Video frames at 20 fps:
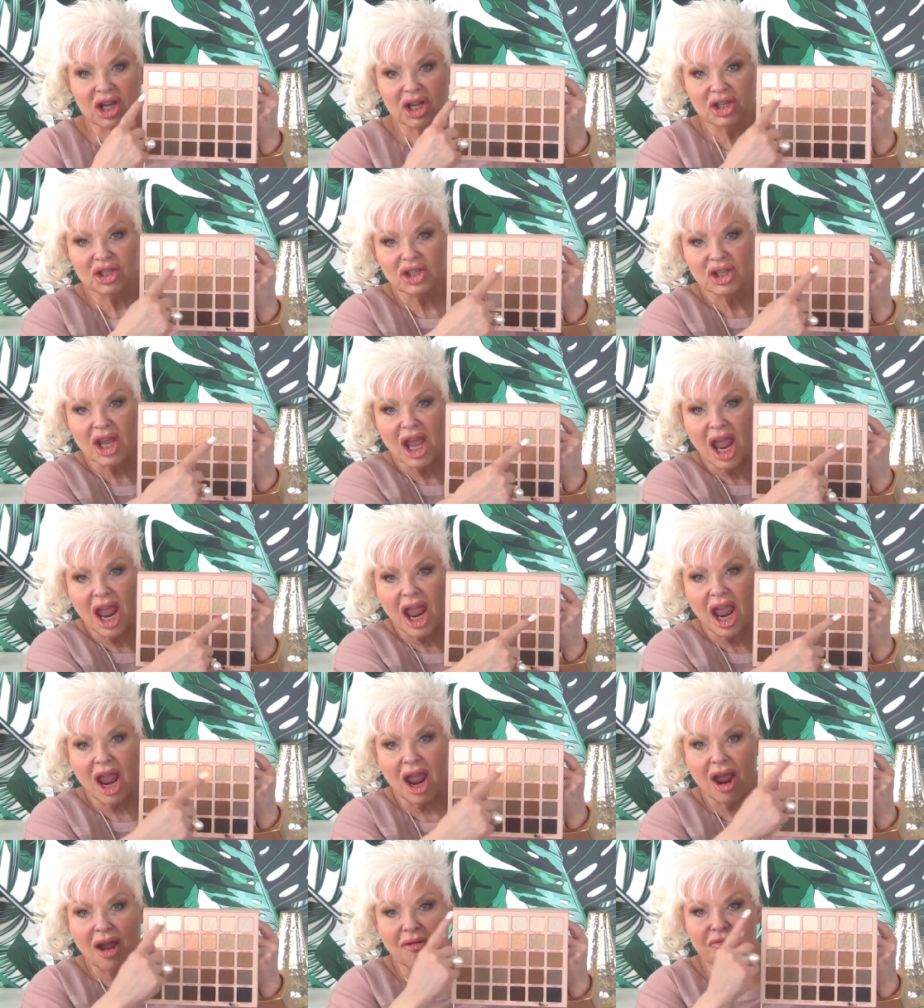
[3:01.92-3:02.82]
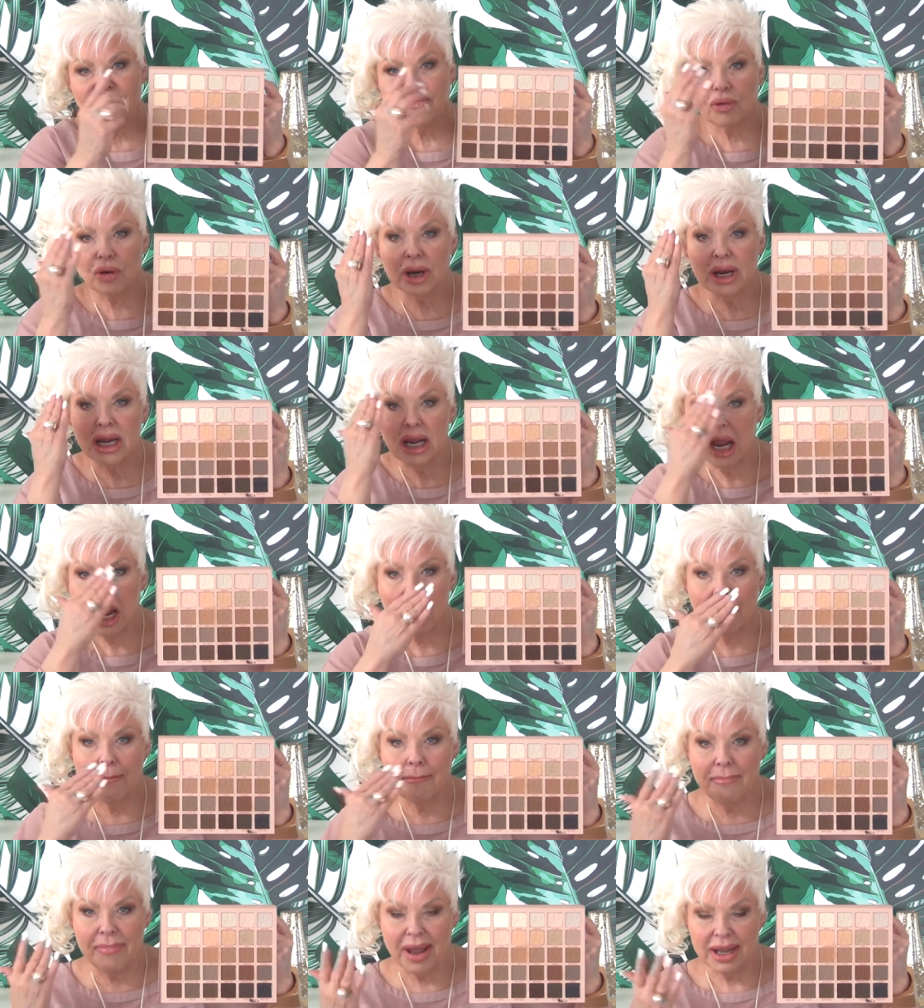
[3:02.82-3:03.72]
is every
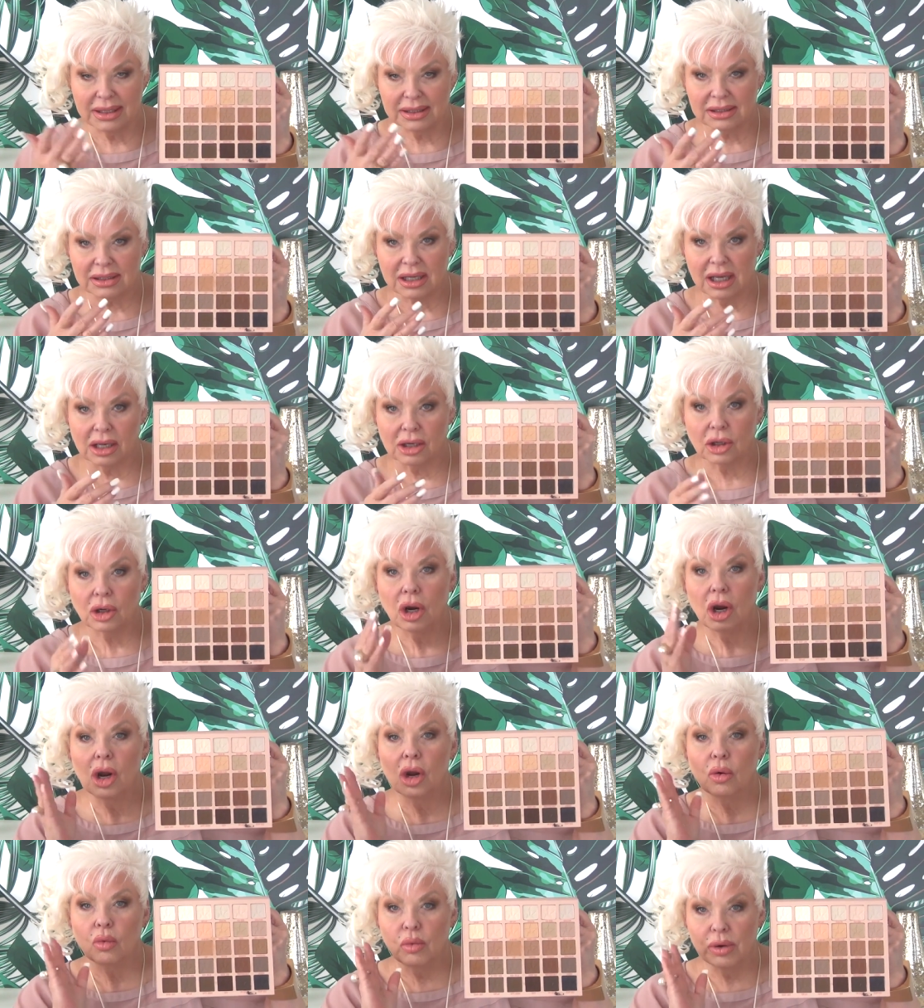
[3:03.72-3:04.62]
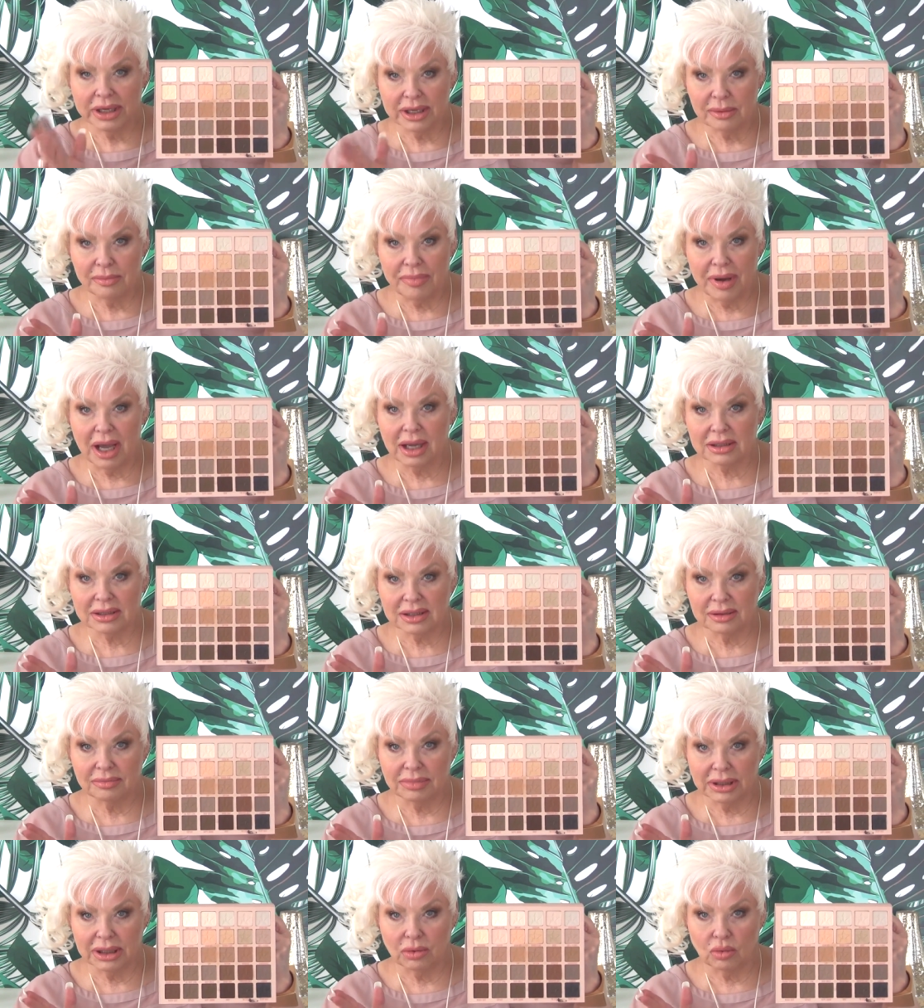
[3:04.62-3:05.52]
base color we could
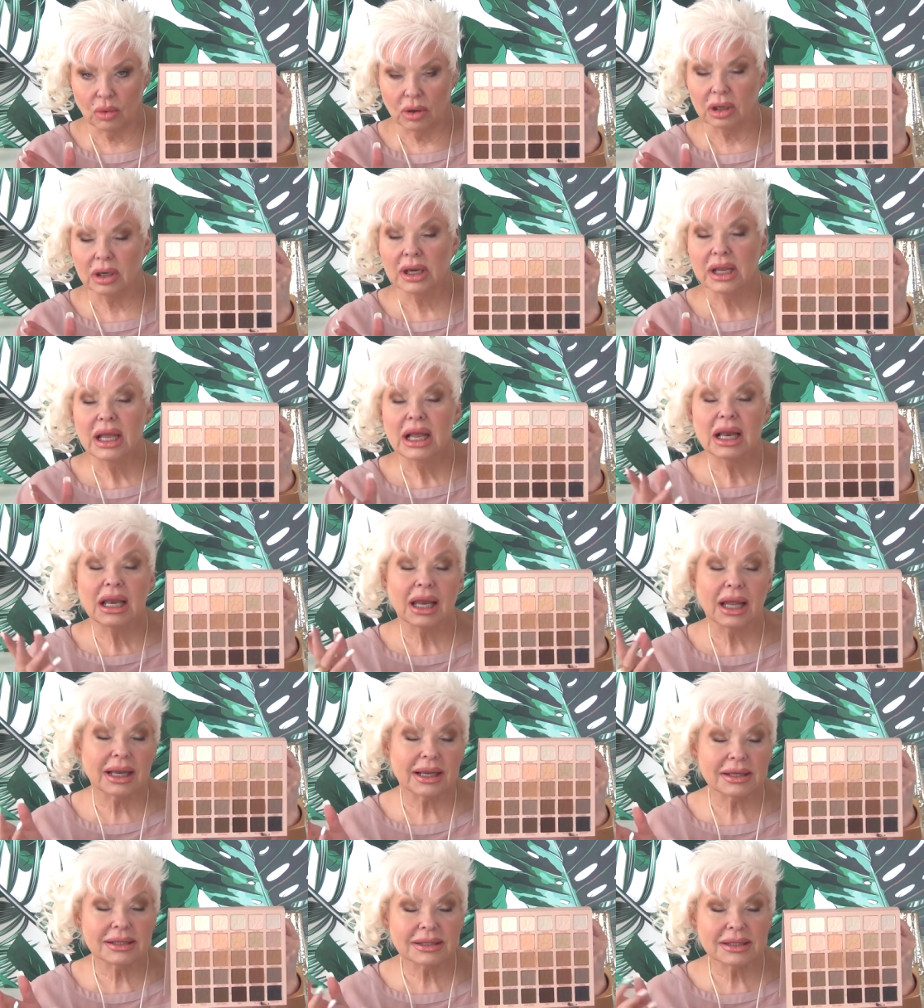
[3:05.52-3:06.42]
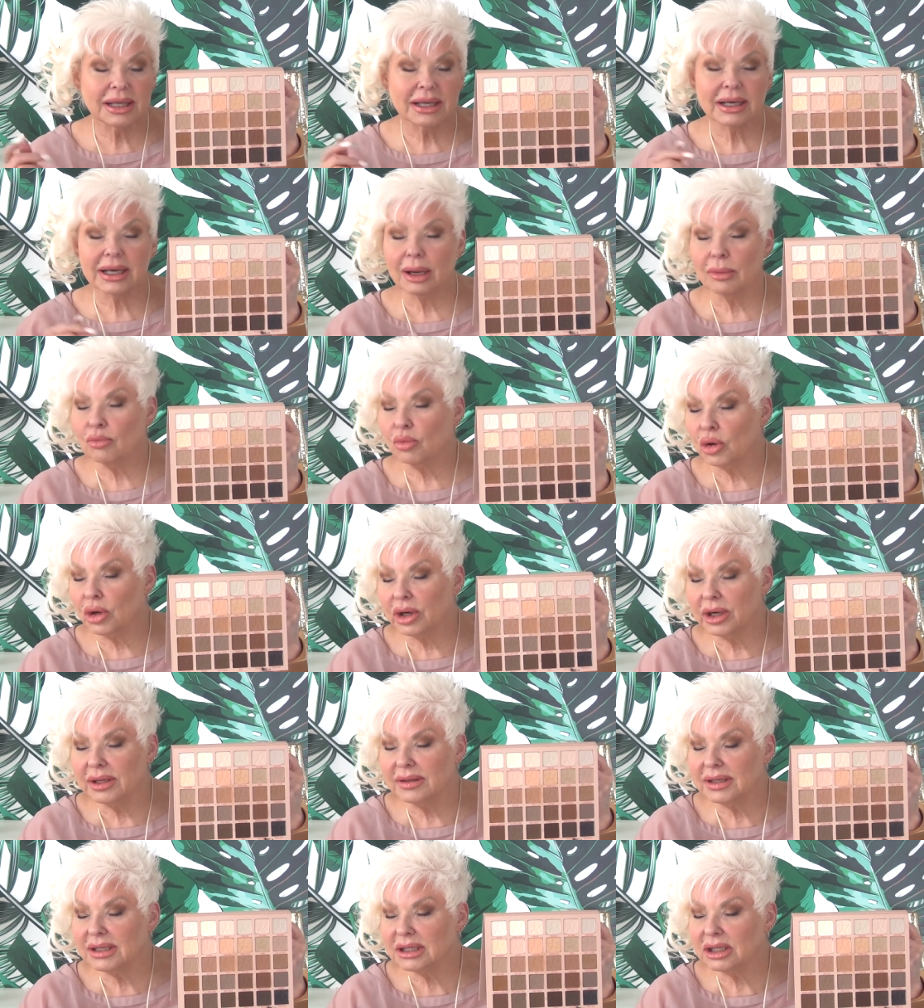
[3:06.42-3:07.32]
possibly want. Like I said, I'm
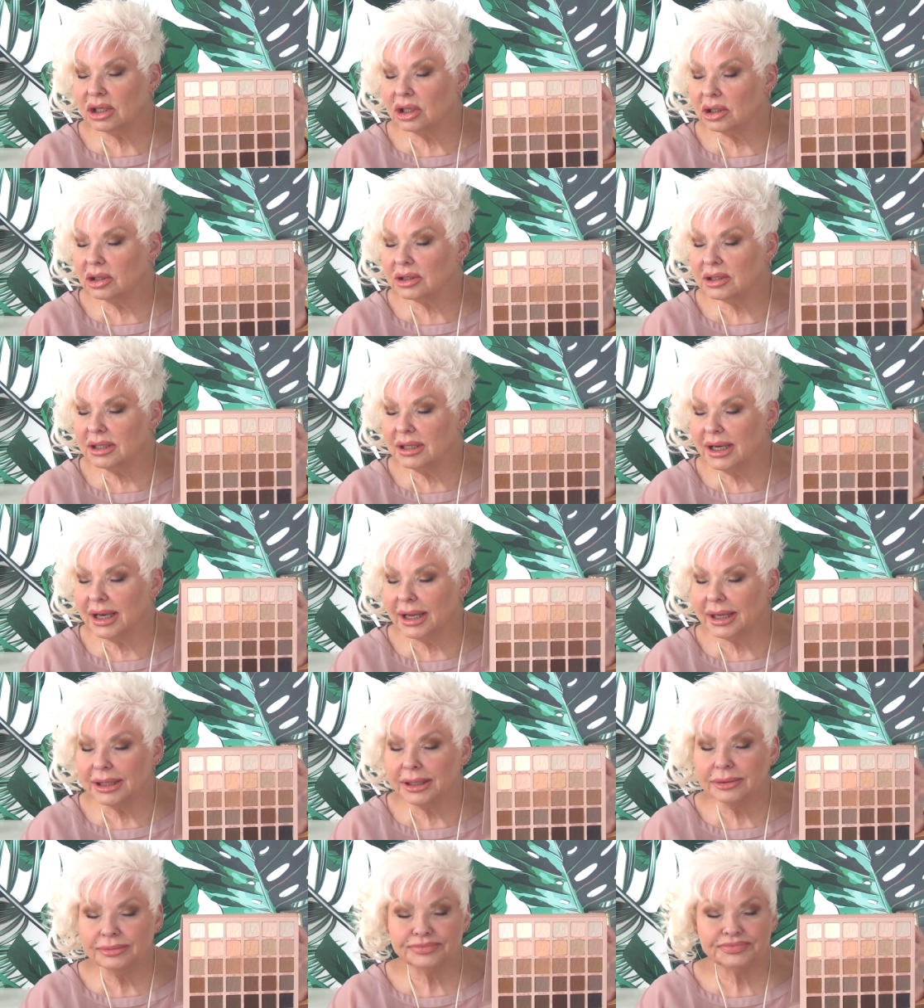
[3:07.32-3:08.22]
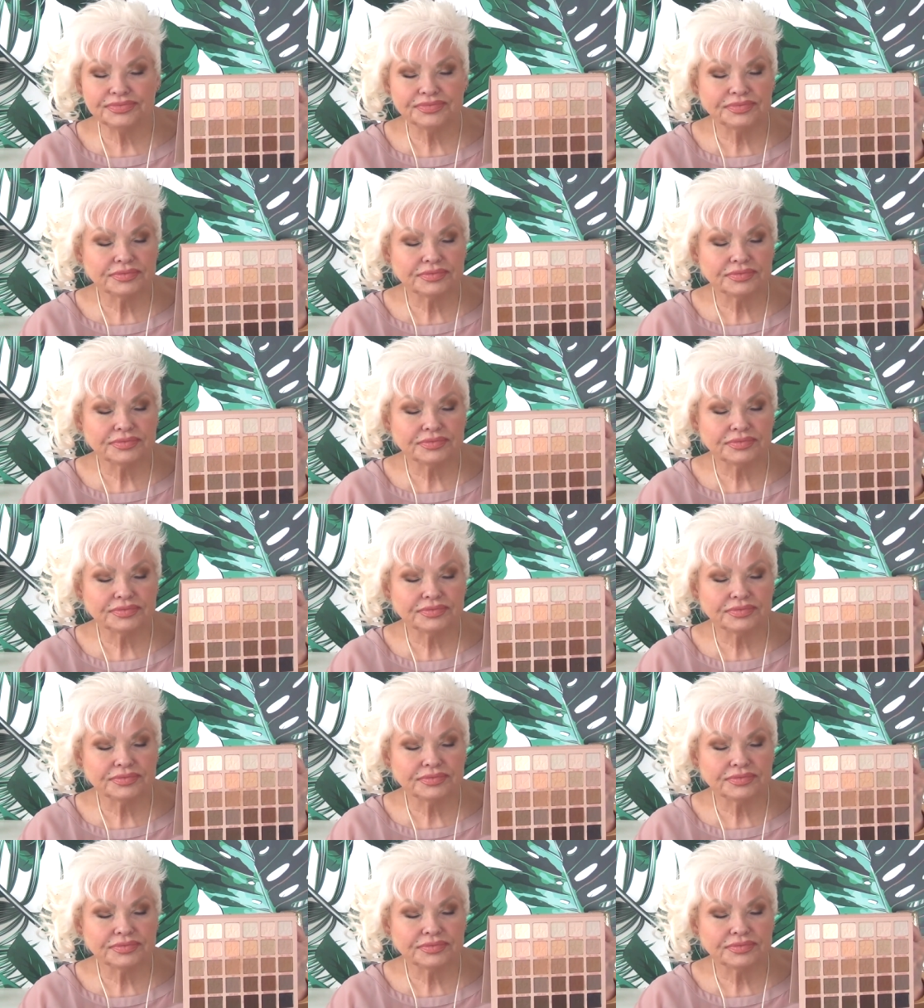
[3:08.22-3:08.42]
wearing this look today.